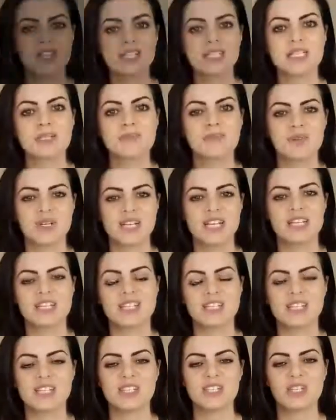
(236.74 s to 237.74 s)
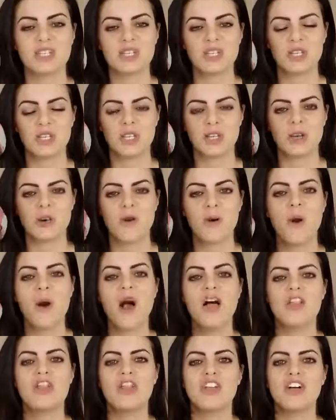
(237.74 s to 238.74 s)
this brings us
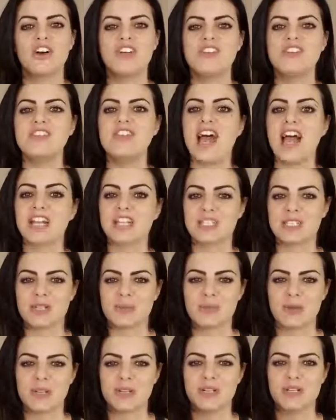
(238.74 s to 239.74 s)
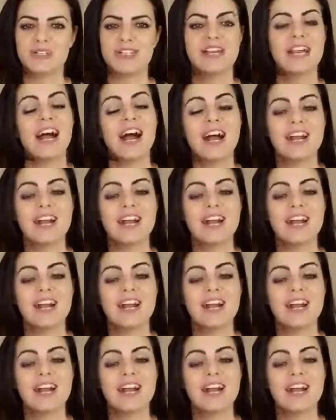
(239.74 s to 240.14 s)
to the next bird that